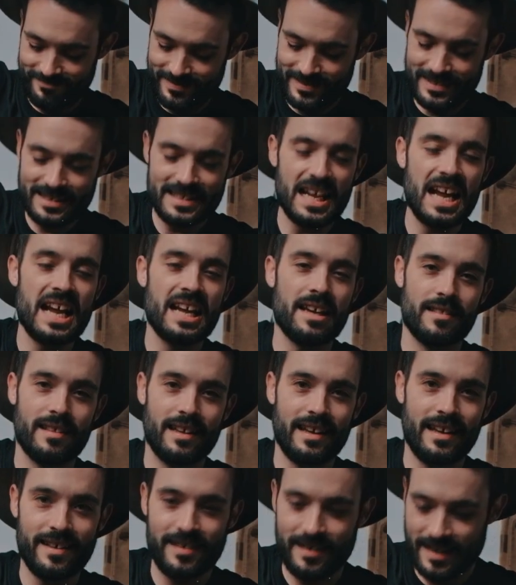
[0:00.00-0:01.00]

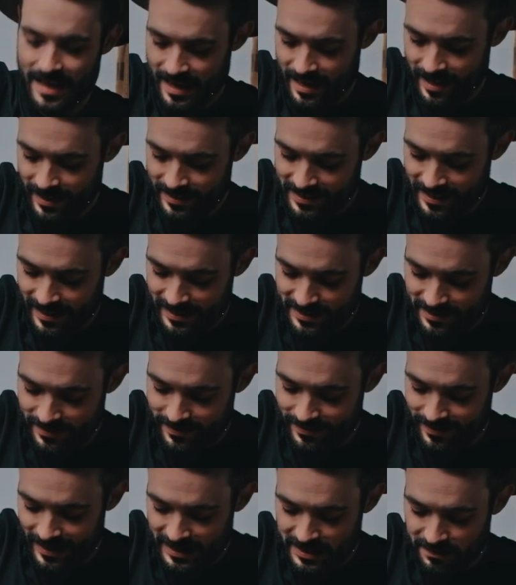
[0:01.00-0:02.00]
dangly.
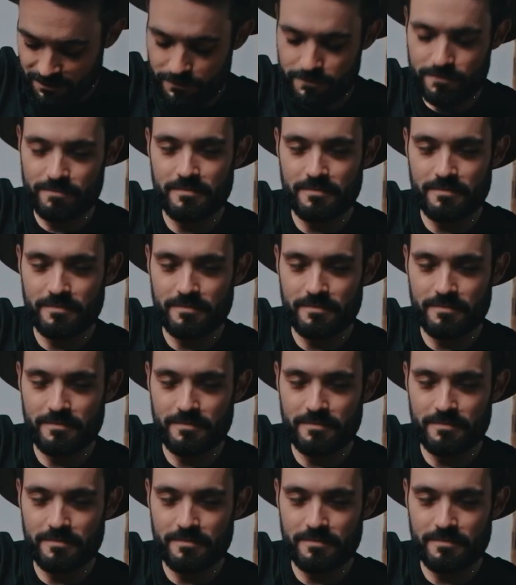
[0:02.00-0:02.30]
It's